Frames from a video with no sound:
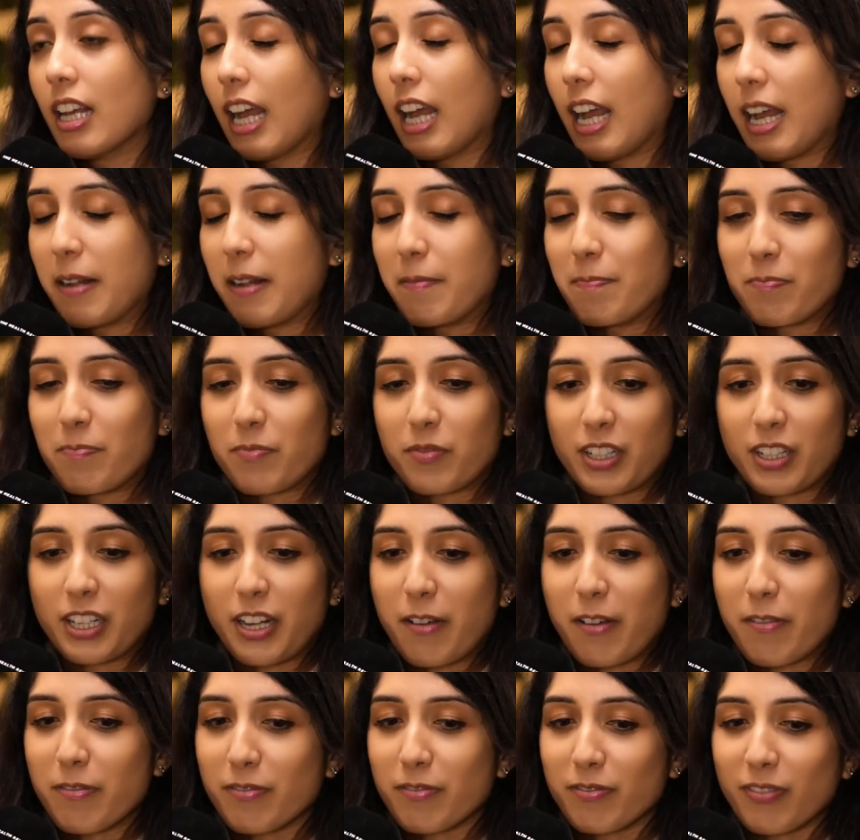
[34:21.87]

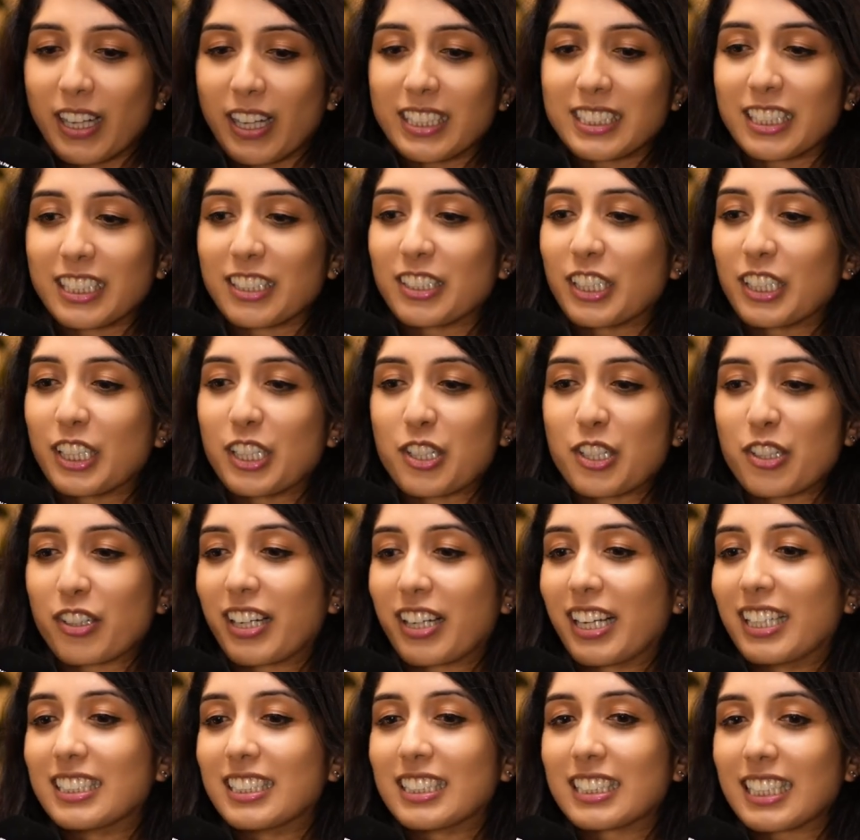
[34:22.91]

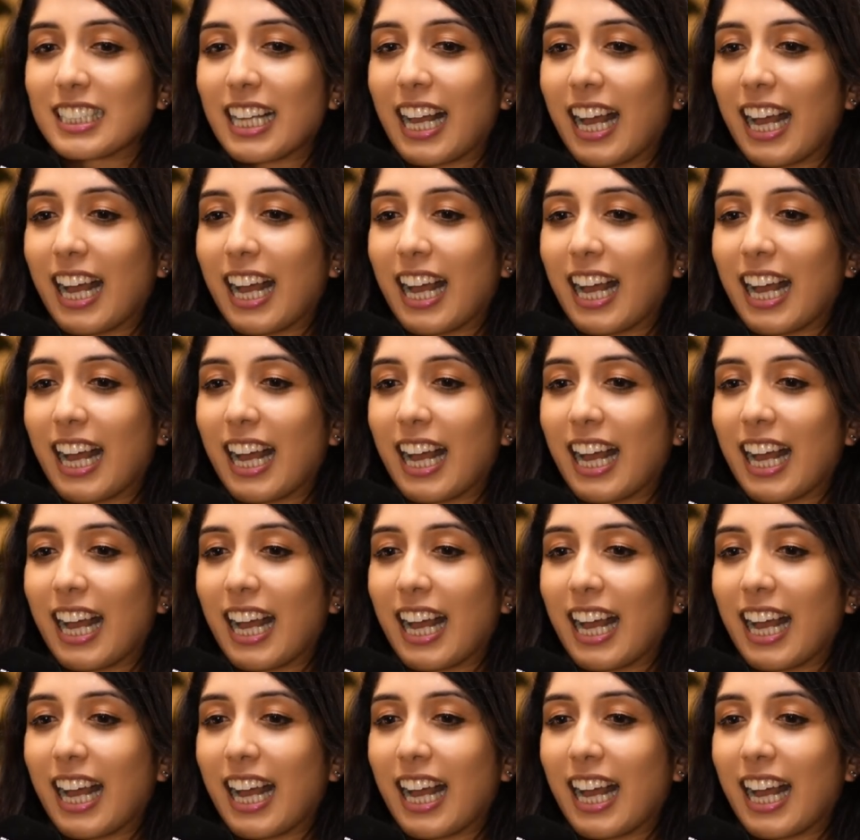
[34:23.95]
phytonutrients,